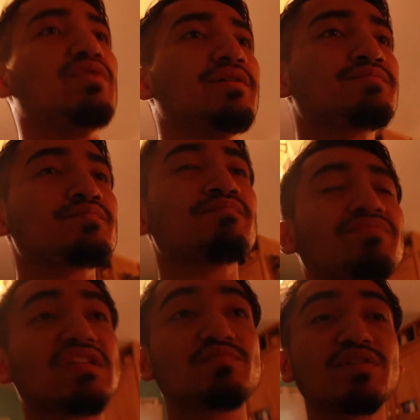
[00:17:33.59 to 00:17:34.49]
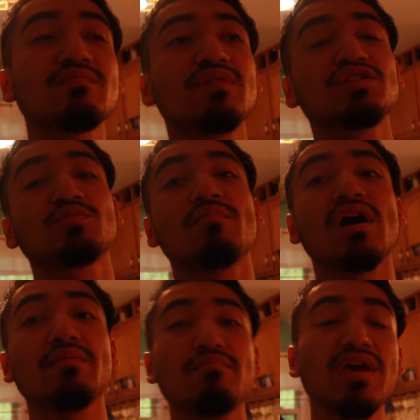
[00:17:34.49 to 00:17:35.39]
But that's pretty much
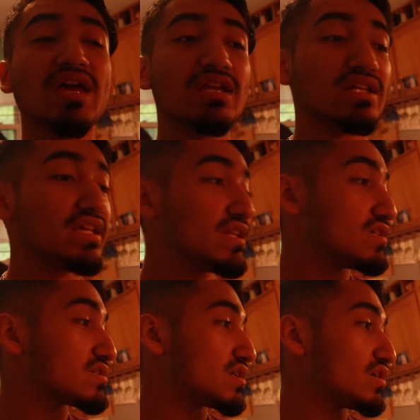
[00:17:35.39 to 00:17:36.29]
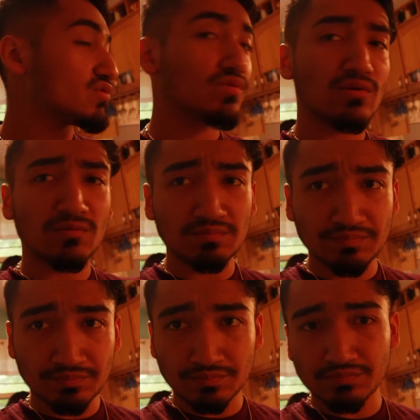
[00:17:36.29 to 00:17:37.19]
my main eating schedule.
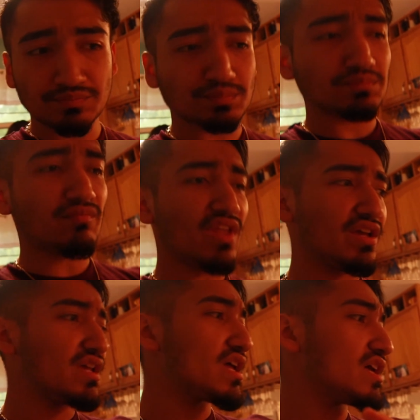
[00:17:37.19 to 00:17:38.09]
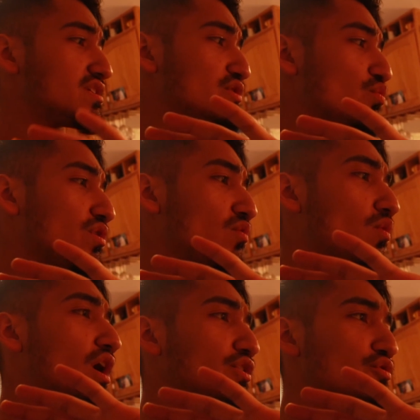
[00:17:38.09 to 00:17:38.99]
Again, I didn't want to
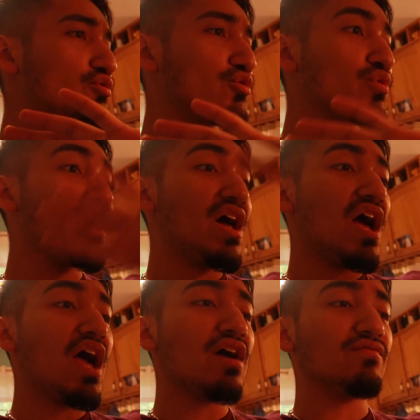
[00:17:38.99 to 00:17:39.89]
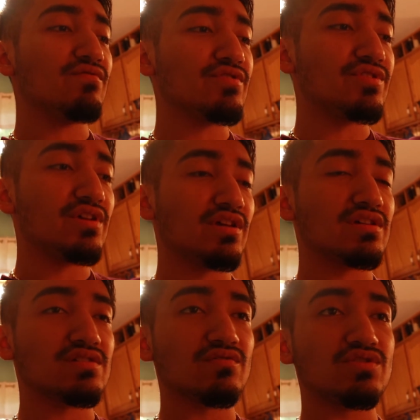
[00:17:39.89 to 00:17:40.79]
walk you through everything
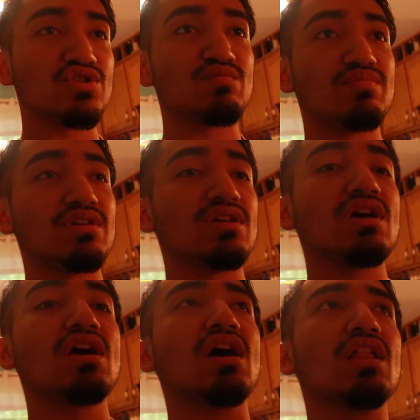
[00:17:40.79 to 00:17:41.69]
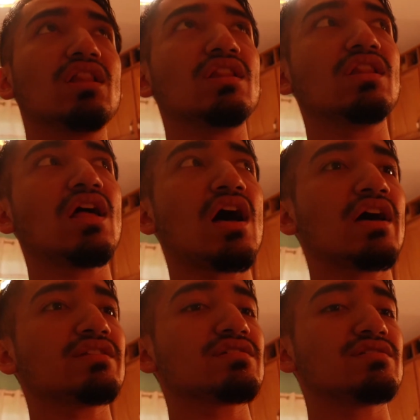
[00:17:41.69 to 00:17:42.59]
because it would just be a
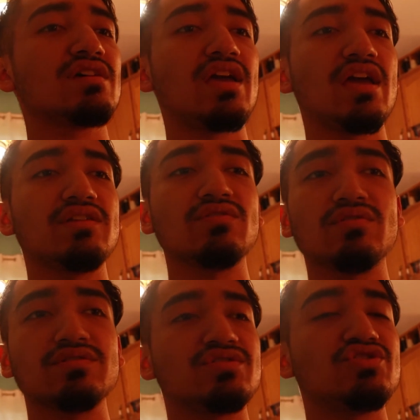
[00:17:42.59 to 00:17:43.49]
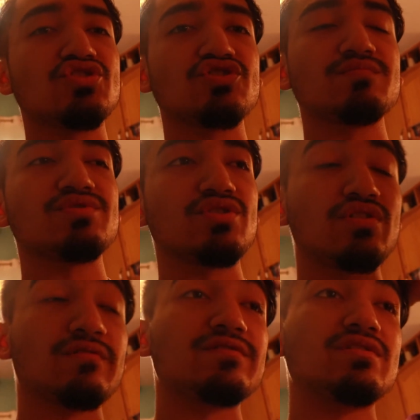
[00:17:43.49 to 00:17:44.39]
lot to handle and to just
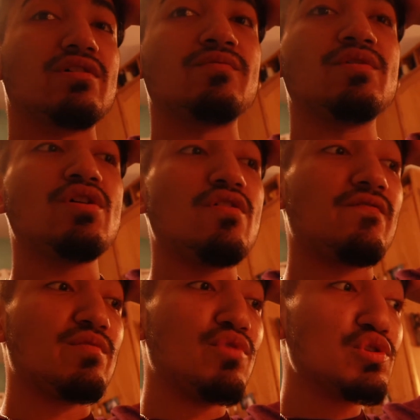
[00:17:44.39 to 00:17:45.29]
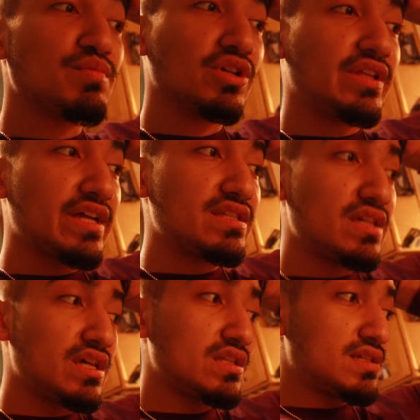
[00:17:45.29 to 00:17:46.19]
observe. So for the most part, that's
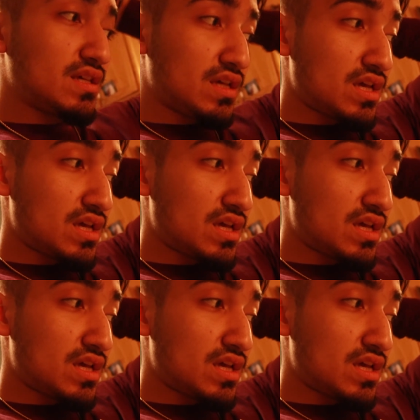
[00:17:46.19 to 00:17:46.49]
it.